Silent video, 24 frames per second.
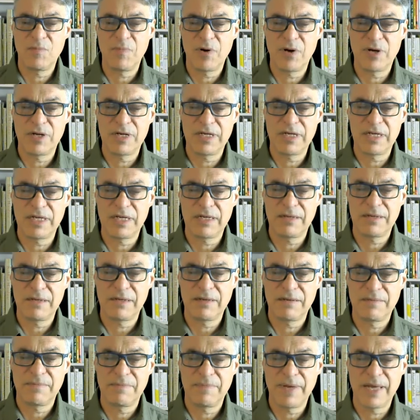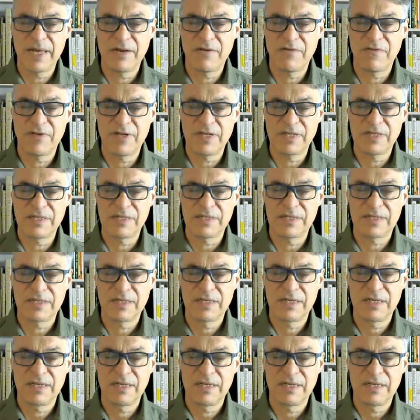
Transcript: body benefits.